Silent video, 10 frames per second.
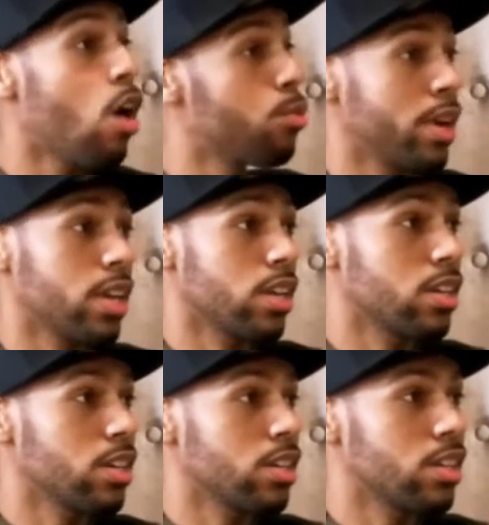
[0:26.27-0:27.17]
Already.
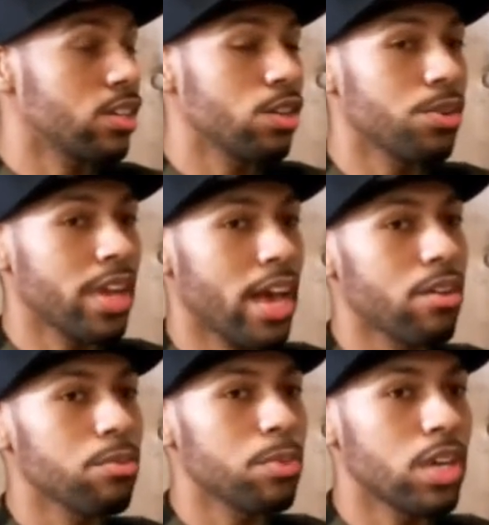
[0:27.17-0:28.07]
You already
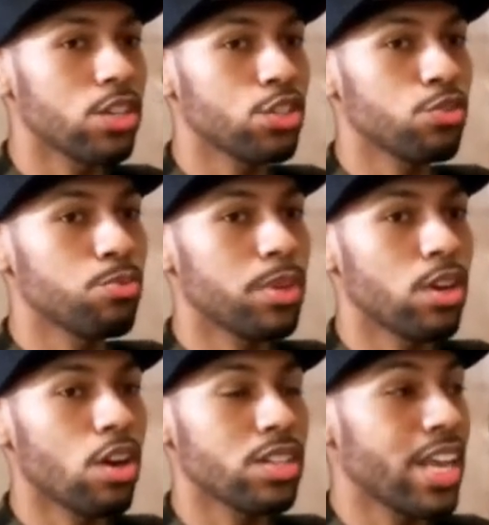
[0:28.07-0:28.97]
have, because you've been
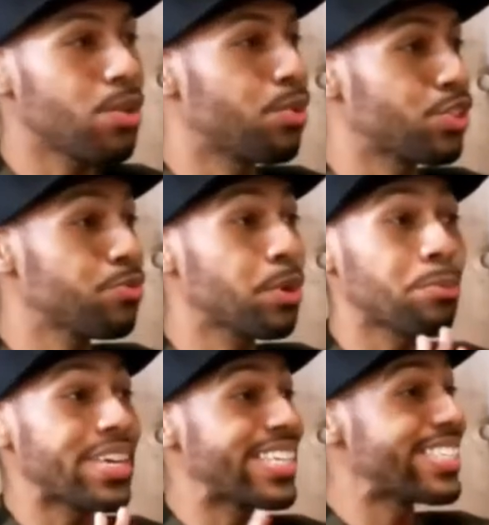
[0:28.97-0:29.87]
on networks, you've been on
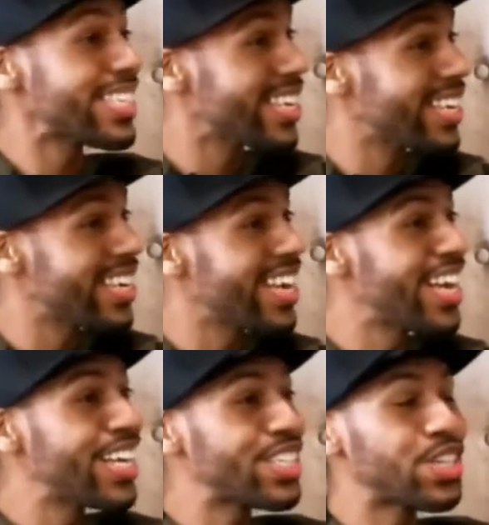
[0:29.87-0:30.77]
BET,
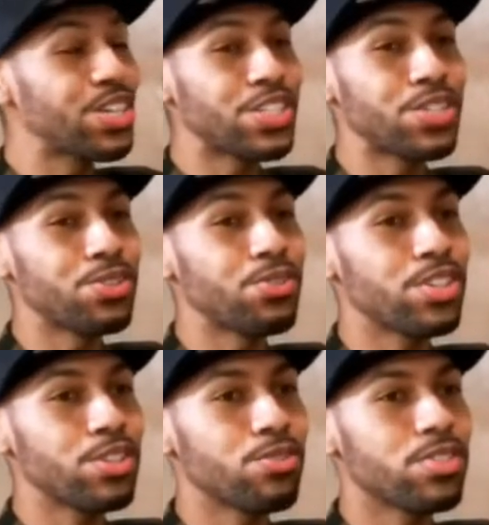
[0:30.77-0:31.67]

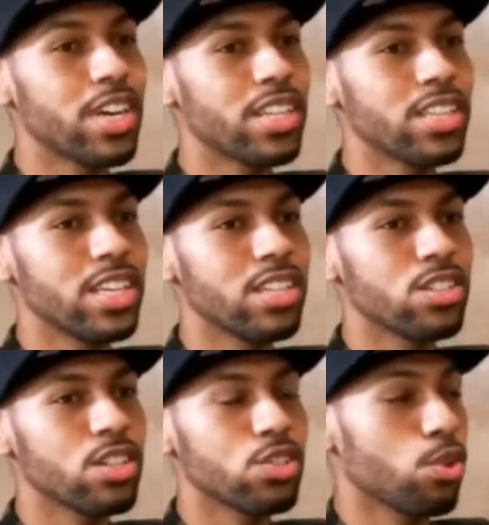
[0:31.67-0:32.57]
you've done
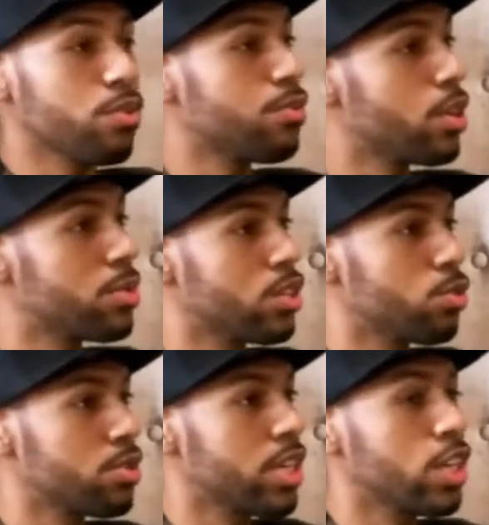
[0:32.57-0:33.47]
these short films, as you
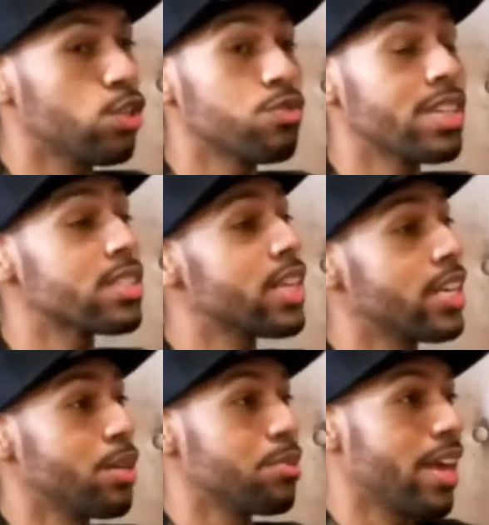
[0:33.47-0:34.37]
were saying, you've done
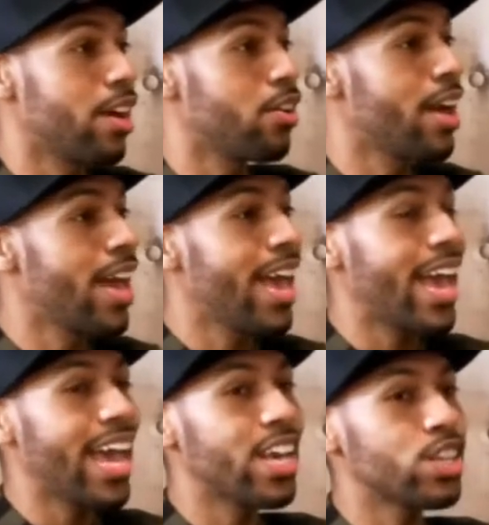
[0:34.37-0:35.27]
stand-up now,
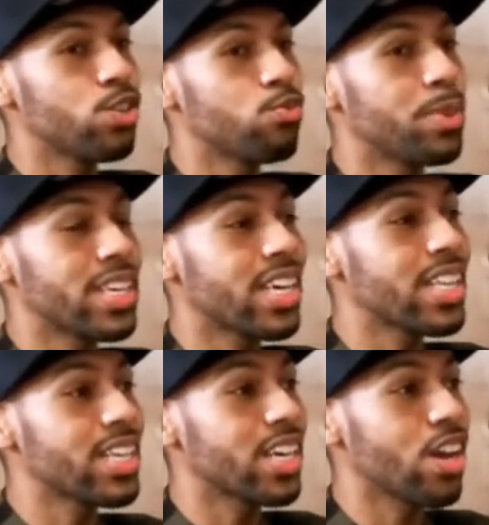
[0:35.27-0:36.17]
and you've been
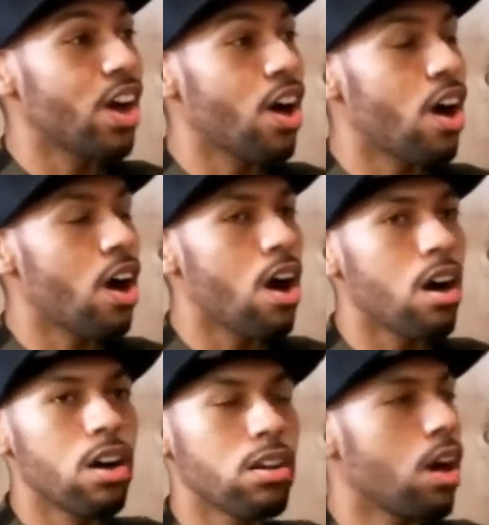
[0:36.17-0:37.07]
killing it
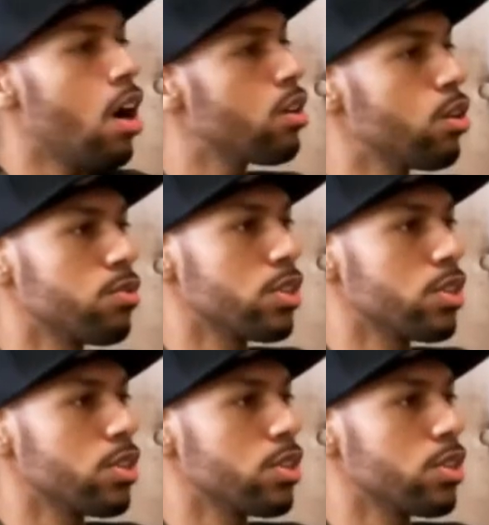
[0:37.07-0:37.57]
all over.